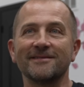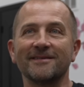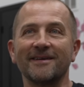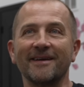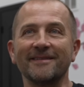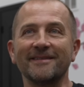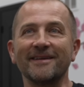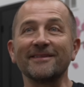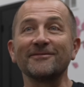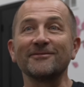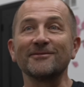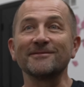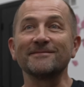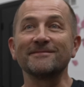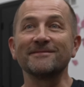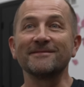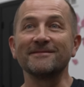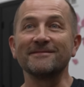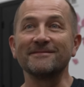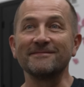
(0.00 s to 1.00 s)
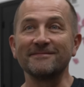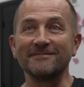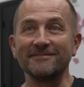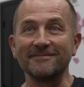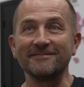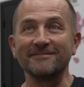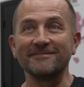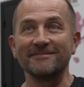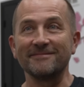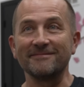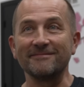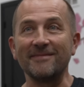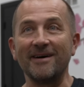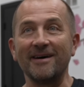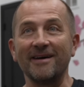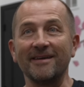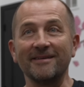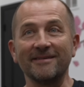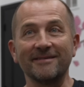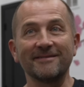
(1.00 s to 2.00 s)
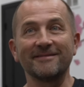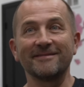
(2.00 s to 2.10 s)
and that was my